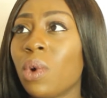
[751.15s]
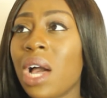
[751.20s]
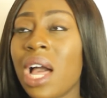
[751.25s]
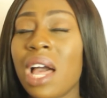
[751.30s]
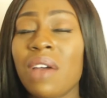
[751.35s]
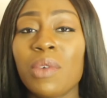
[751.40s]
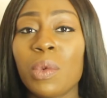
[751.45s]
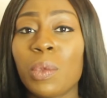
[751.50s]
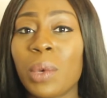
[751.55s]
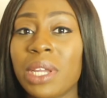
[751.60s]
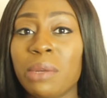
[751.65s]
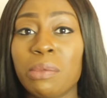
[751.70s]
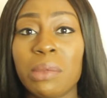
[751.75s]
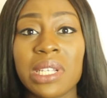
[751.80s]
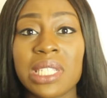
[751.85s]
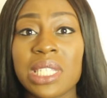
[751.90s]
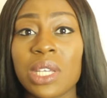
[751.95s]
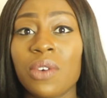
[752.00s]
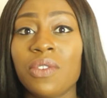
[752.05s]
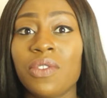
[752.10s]
I haven't weighed
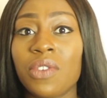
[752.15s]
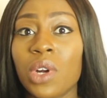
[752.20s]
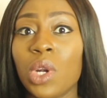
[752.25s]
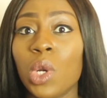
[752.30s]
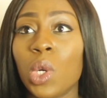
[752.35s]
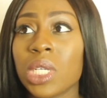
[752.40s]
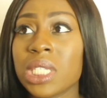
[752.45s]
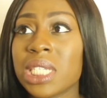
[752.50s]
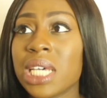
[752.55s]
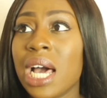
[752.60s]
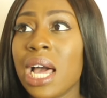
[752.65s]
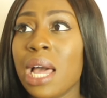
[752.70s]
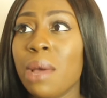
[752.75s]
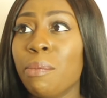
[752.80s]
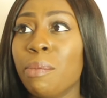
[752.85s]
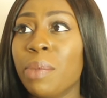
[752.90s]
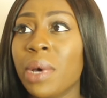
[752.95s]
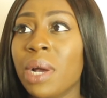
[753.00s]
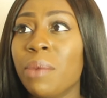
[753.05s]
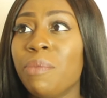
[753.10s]
myself for a long
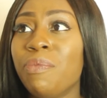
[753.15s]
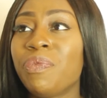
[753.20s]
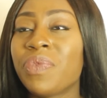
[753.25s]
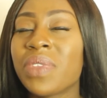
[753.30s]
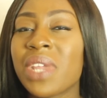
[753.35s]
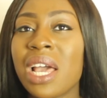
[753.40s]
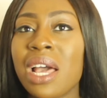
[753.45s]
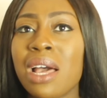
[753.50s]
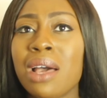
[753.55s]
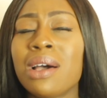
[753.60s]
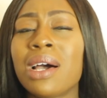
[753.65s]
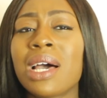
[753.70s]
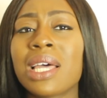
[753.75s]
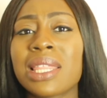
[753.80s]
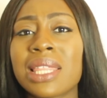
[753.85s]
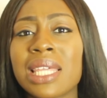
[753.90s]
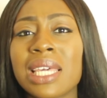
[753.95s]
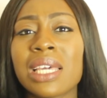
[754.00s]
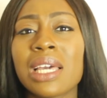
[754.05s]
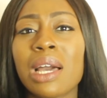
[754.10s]
time, but I
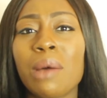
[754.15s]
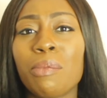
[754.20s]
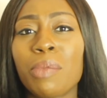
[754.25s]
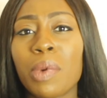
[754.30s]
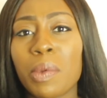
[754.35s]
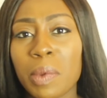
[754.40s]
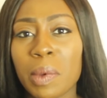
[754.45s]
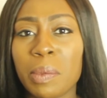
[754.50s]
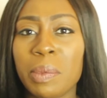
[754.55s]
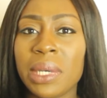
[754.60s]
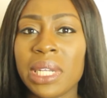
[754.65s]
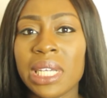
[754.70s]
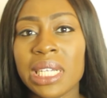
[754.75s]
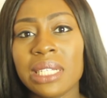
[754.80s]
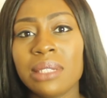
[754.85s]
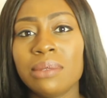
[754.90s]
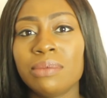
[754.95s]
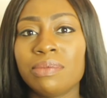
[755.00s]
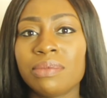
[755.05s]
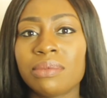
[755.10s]
think I'm probably